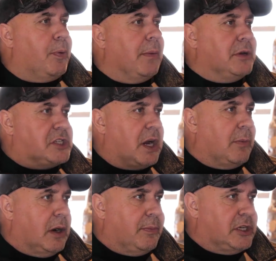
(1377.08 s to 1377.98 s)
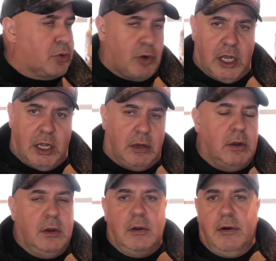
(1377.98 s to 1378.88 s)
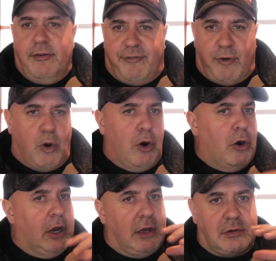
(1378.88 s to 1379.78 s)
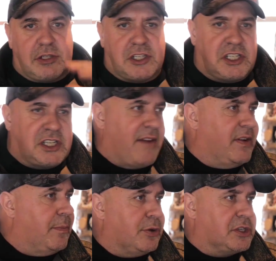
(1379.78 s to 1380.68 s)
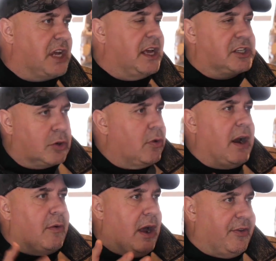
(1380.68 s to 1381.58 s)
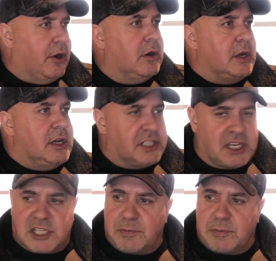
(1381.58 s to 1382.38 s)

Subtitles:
are probably somewhere between 4 and 7%. So right around there, 6%